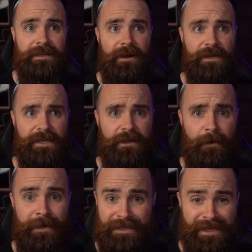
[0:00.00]
I already said
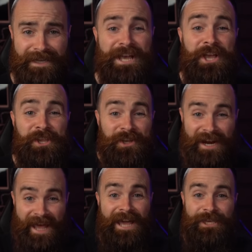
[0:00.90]
comment. You
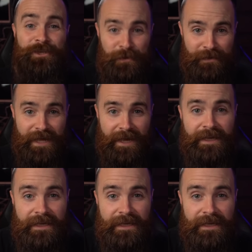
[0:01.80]
gotta hack YouTube today.